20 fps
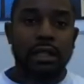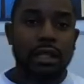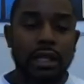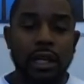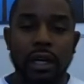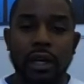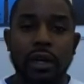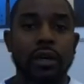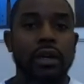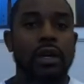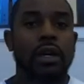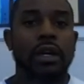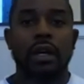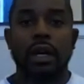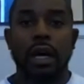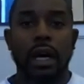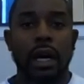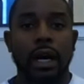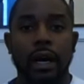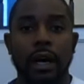You
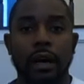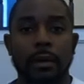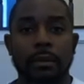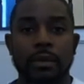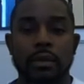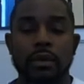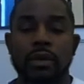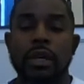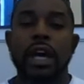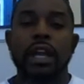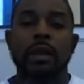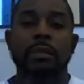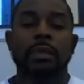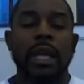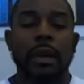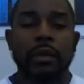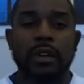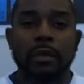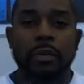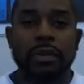got to be
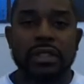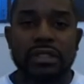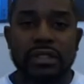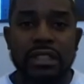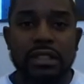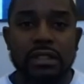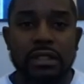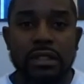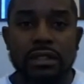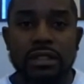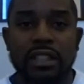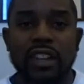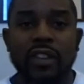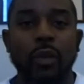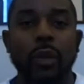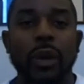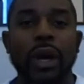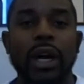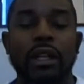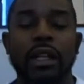able to present yourself
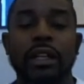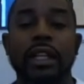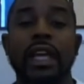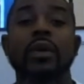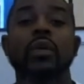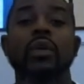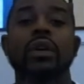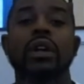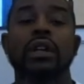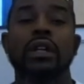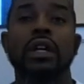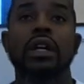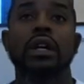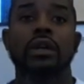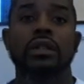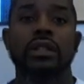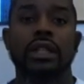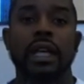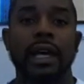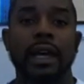well, and they want to
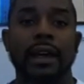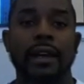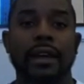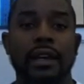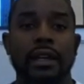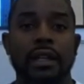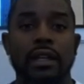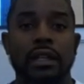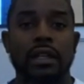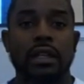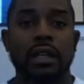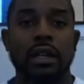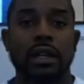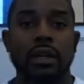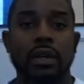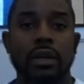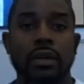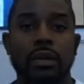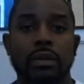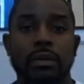know that
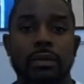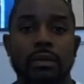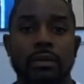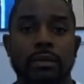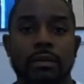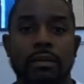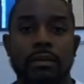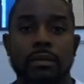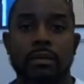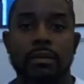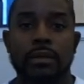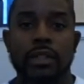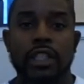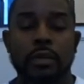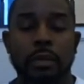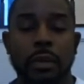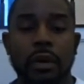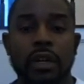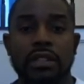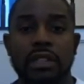this
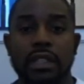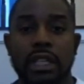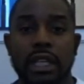person